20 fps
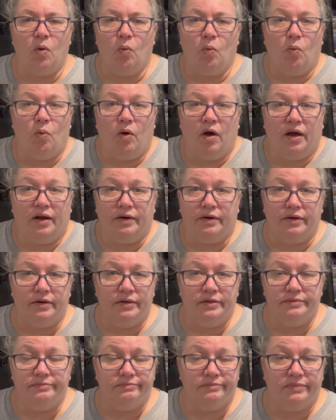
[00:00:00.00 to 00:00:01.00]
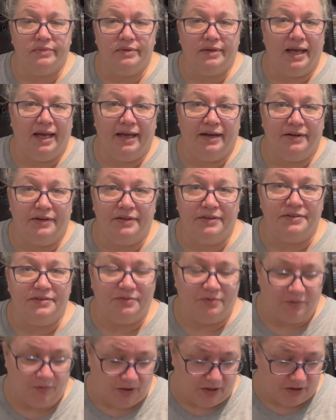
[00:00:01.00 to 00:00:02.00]
water. I don't know,
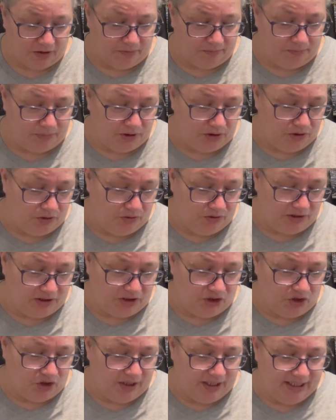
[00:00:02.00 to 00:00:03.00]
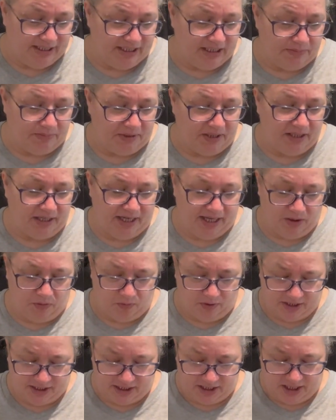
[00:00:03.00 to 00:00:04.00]
water, blues and greens, but it
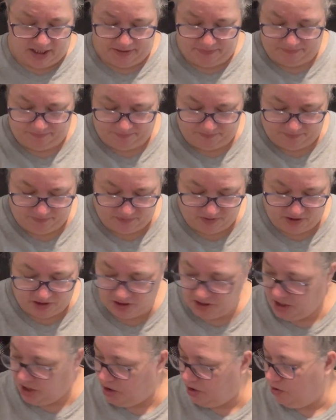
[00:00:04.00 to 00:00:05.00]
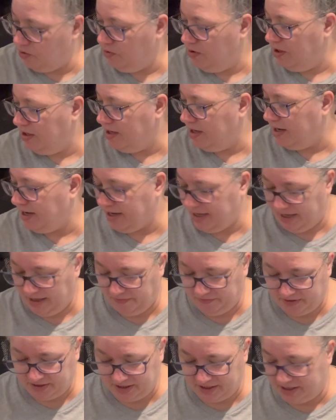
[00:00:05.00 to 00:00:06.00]
was not. So I
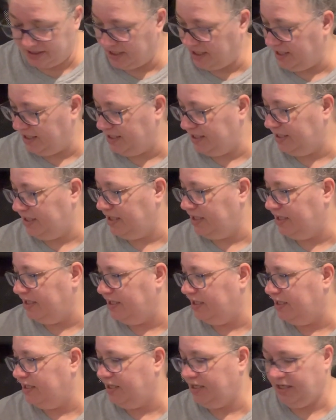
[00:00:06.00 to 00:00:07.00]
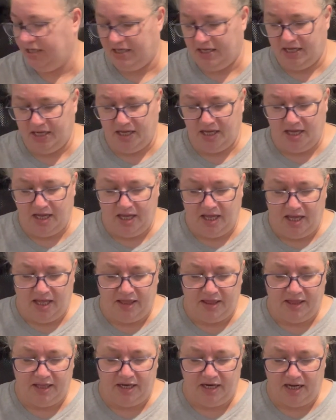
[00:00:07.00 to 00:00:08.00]
have decided
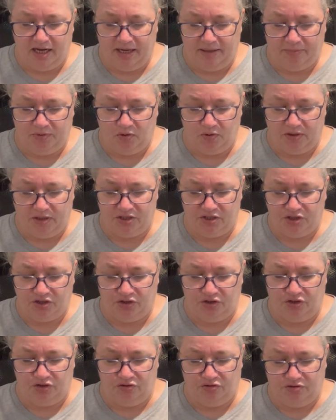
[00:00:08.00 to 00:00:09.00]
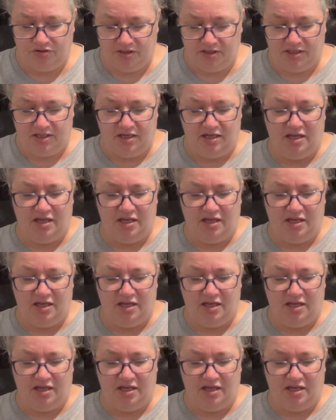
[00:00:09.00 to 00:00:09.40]
that I'm going to use